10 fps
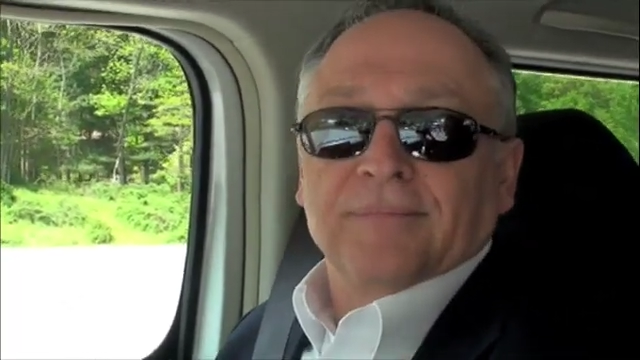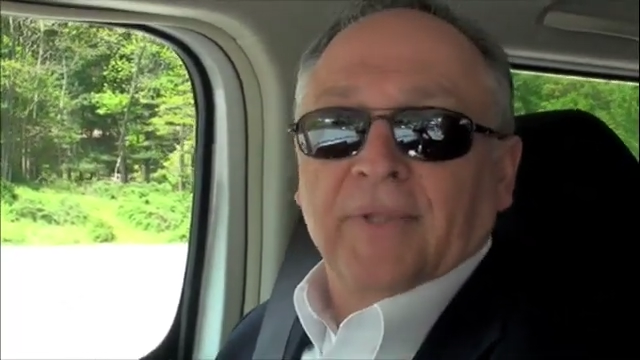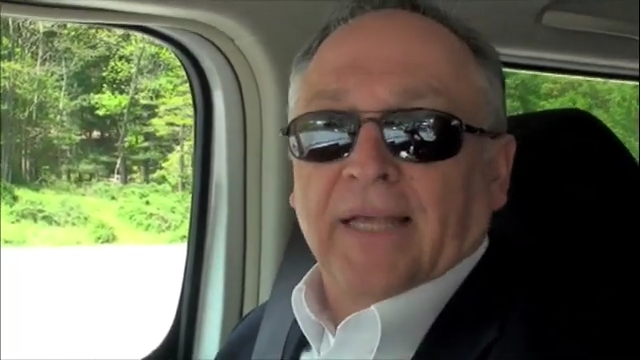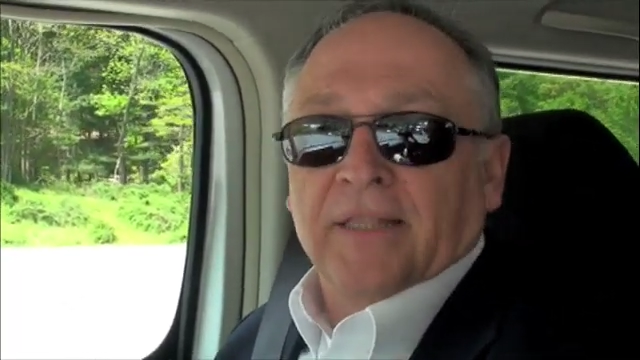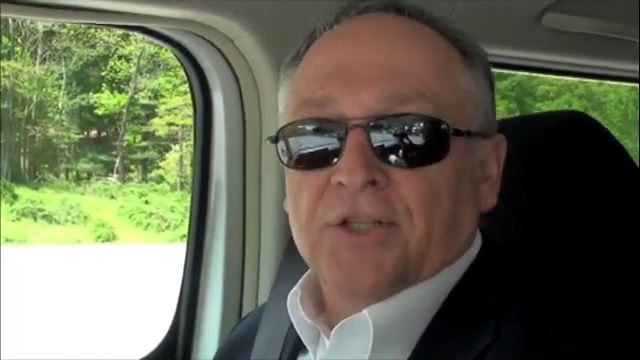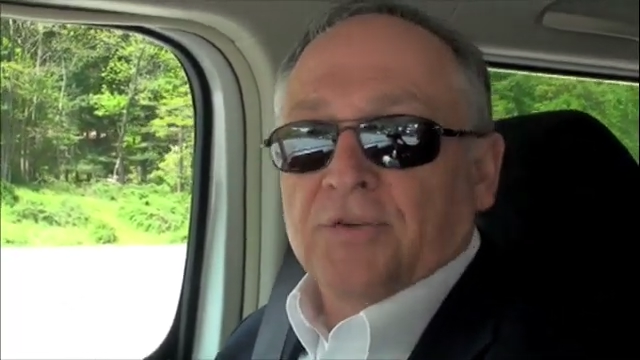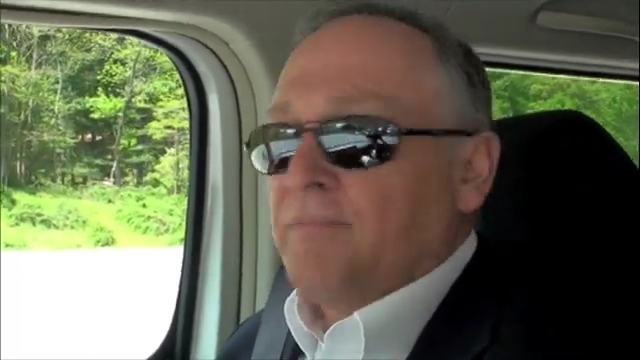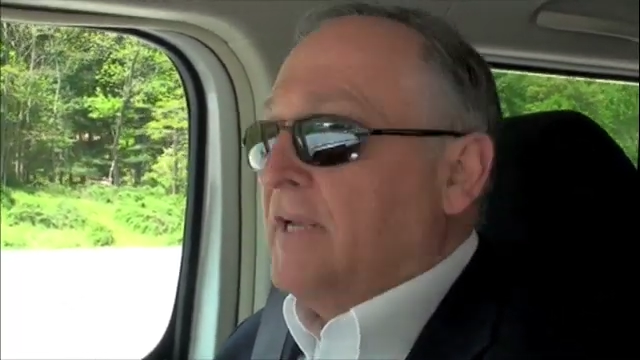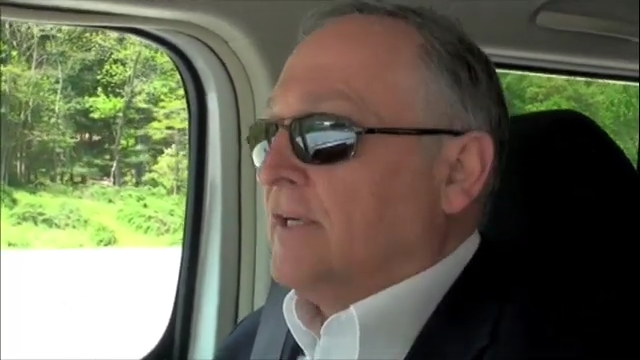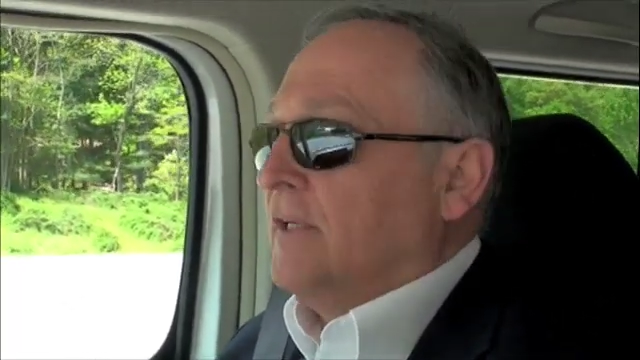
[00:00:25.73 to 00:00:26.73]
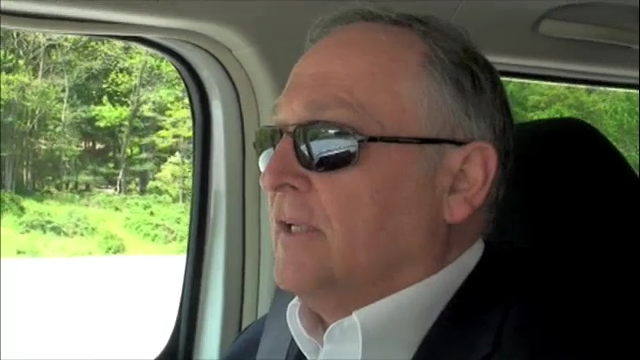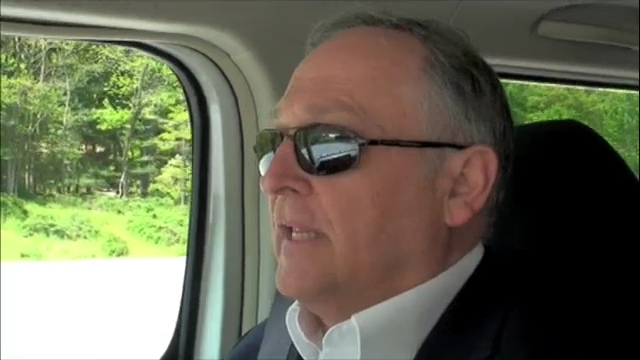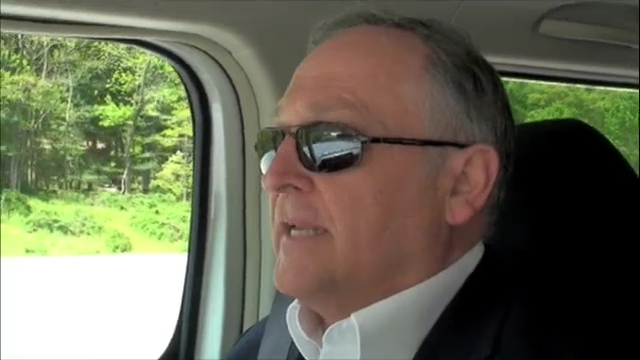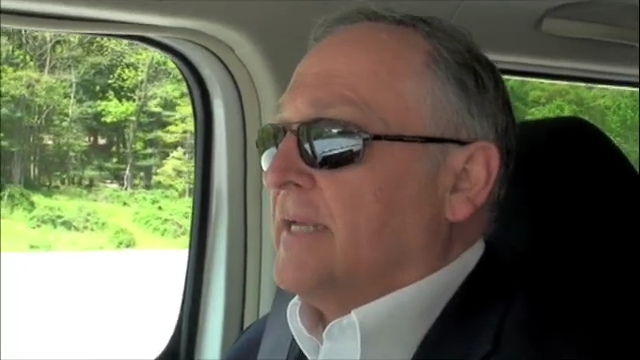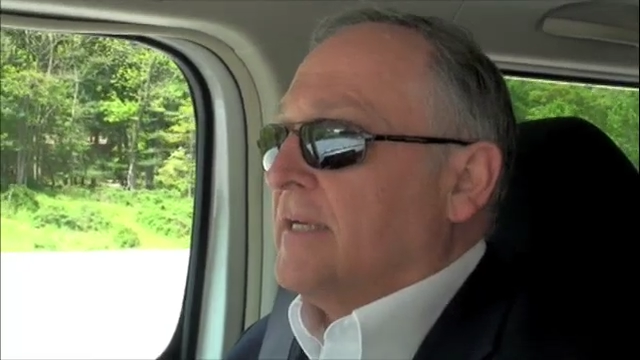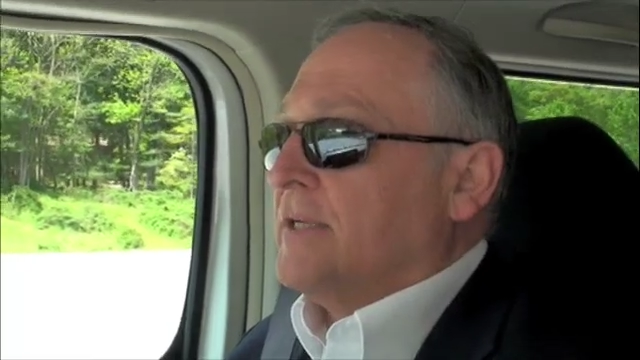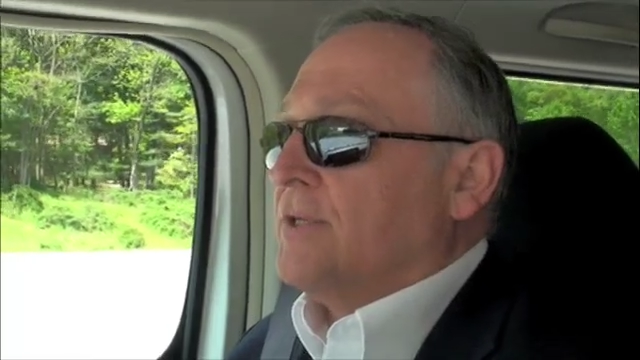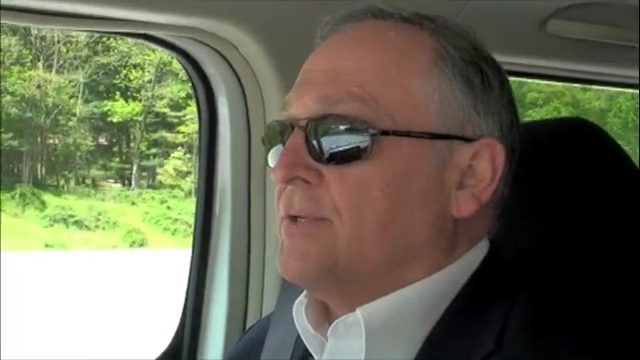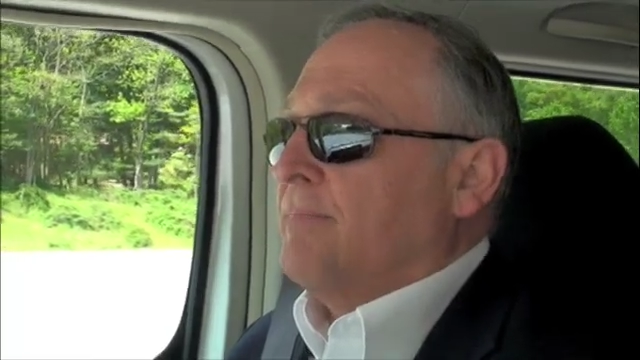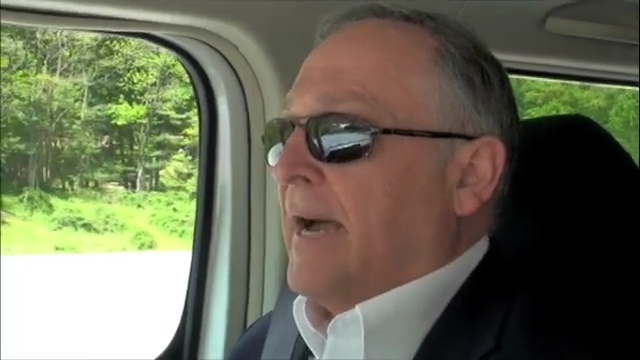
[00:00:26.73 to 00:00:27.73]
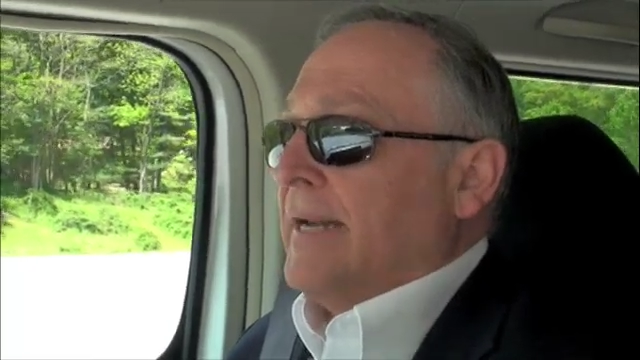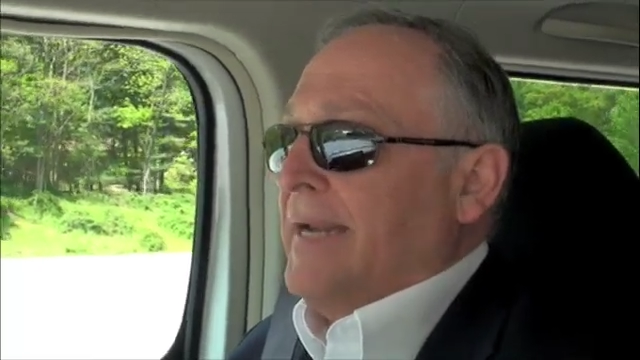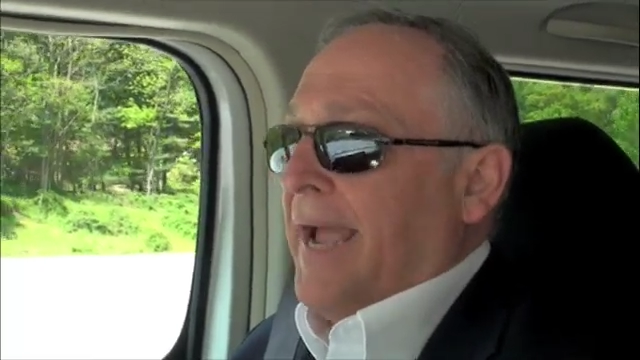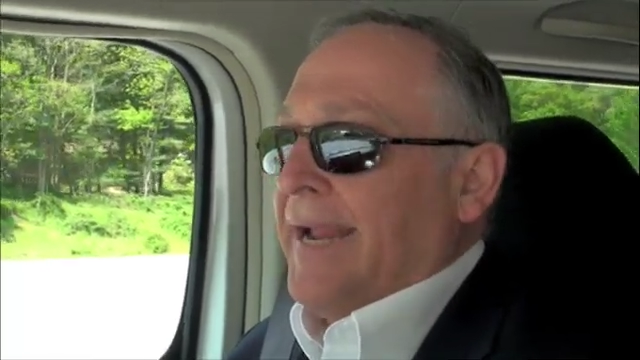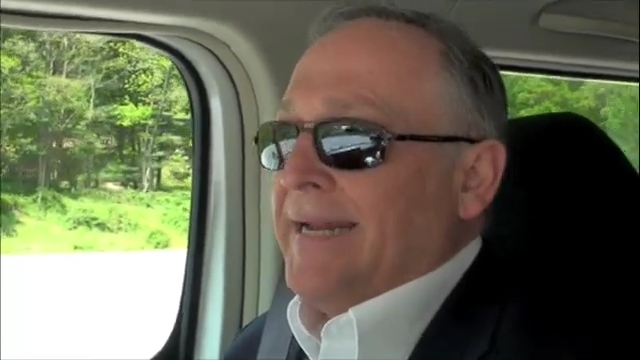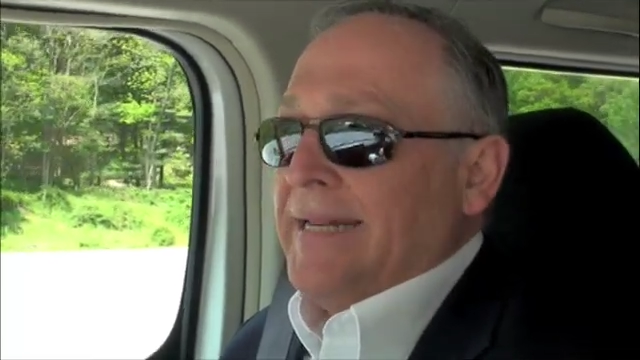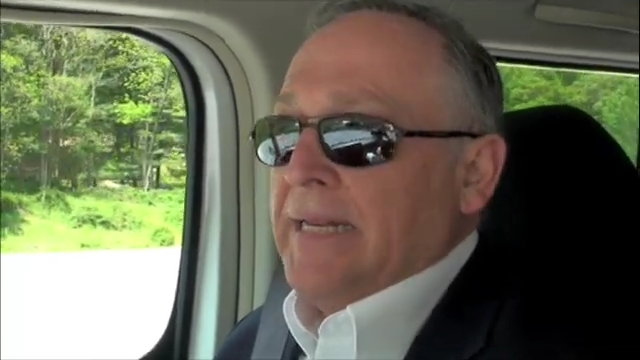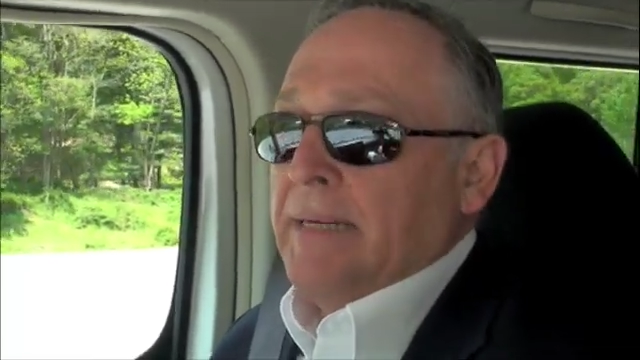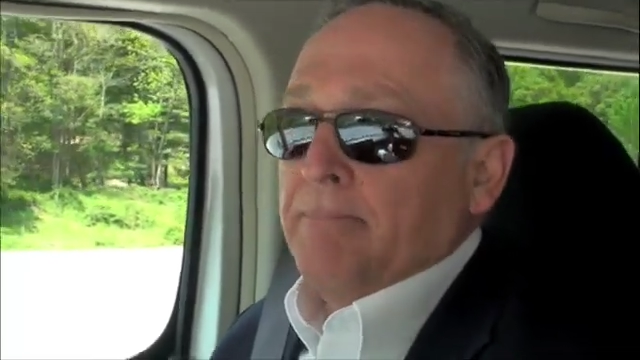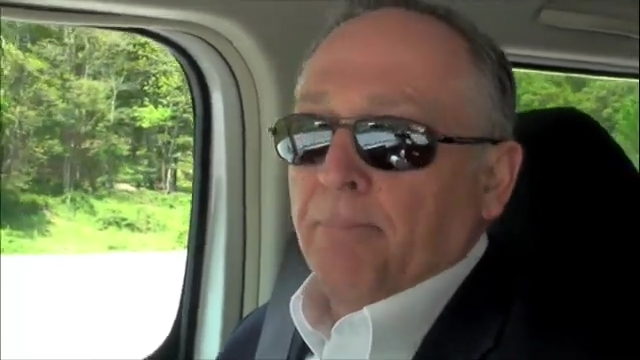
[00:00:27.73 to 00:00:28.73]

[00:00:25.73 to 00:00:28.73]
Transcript: that this vehicle is about 90